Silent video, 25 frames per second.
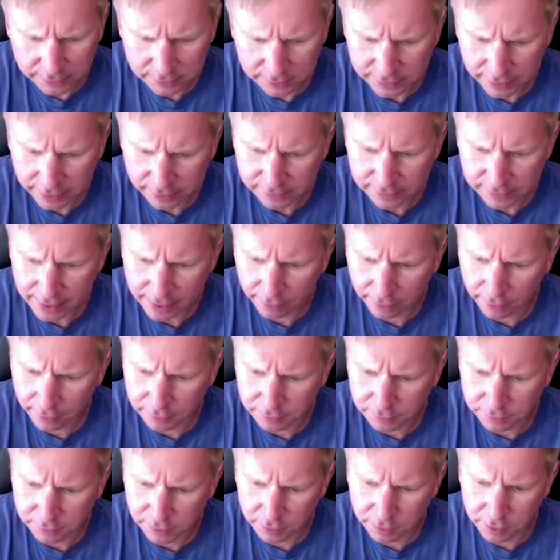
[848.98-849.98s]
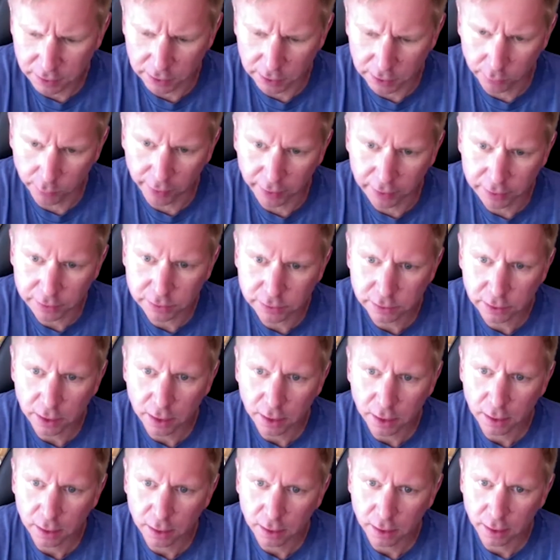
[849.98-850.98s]
set of satellites that the US
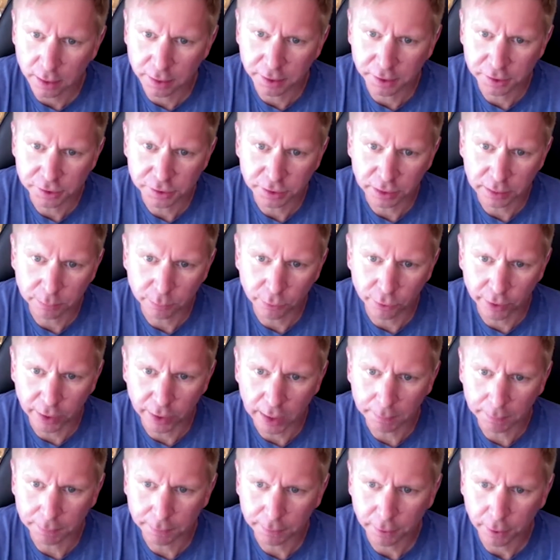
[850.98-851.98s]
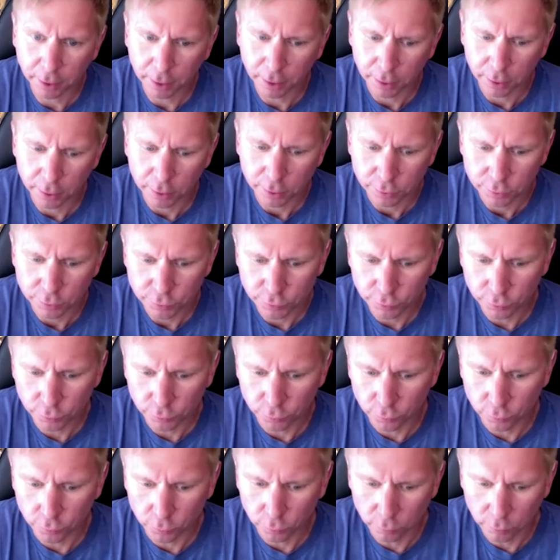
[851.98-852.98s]
initially put up
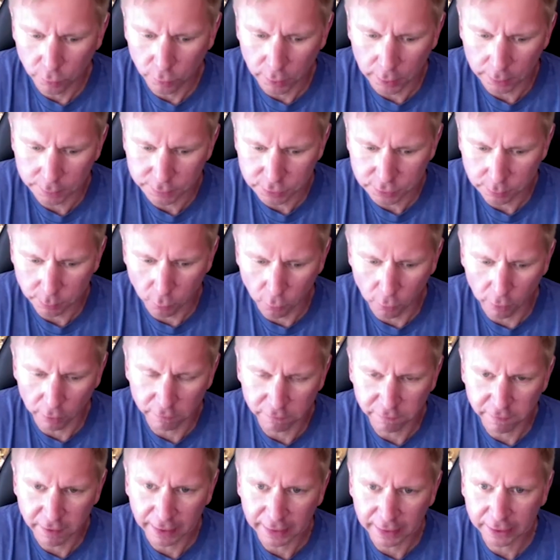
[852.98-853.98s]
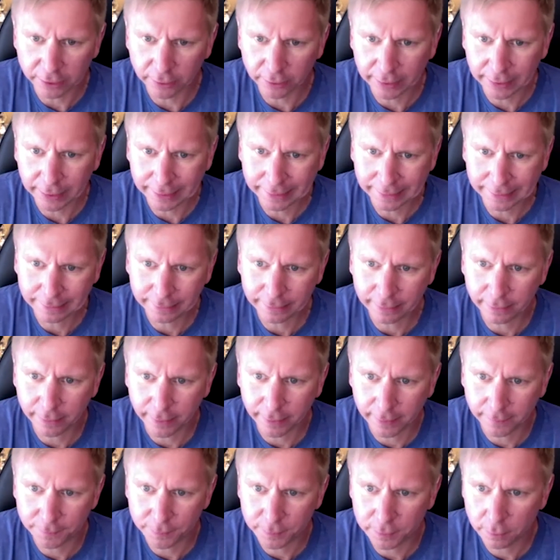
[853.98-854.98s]
to support fine-grained
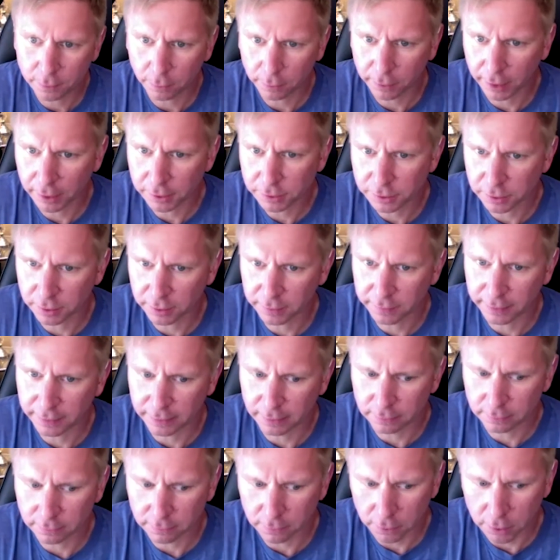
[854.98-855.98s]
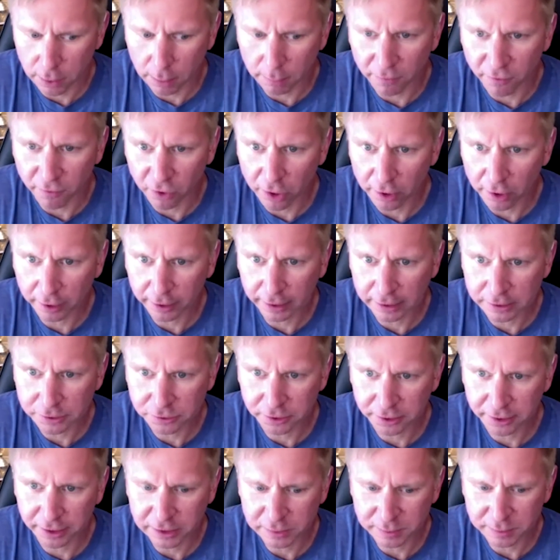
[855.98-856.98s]
locationing, and then a number of other
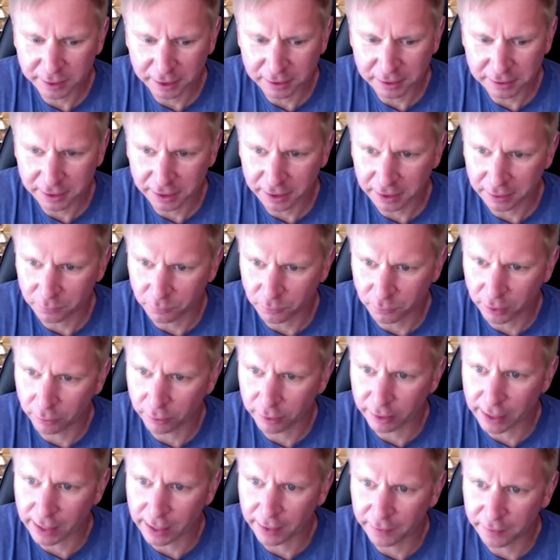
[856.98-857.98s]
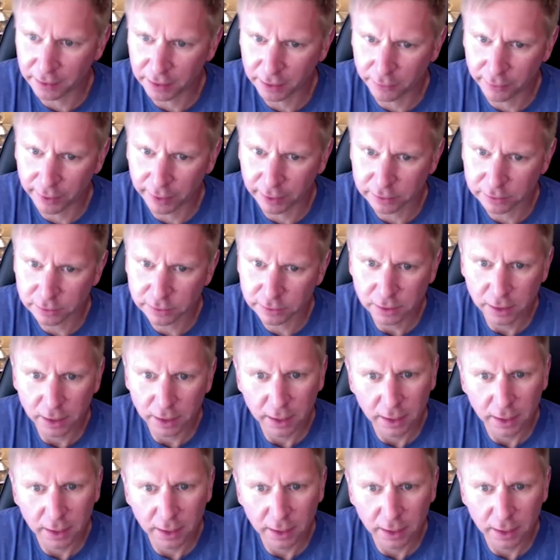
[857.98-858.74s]
countries, because they didn't want to rely on the US,